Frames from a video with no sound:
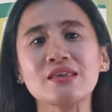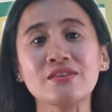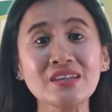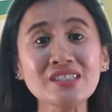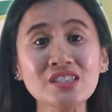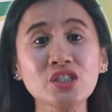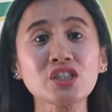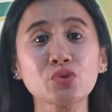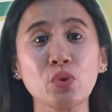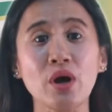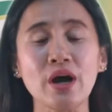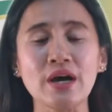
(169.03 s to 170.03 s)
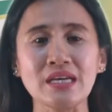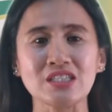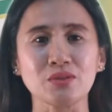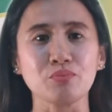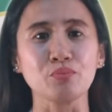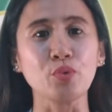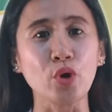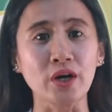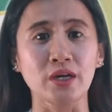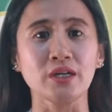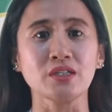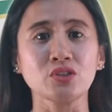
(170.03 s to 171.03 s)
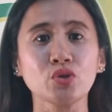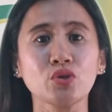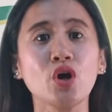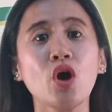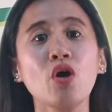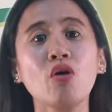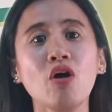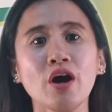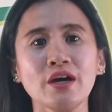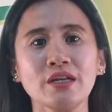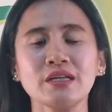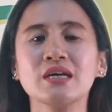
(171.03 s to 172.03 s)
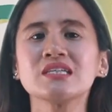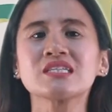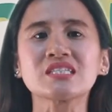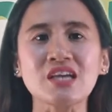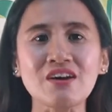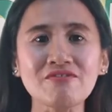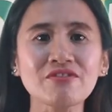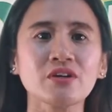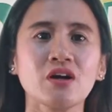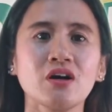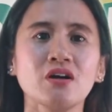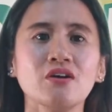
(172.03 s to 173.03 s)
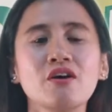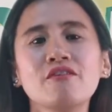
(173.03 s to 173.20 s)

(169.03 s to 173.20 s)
This is why it's important to go on several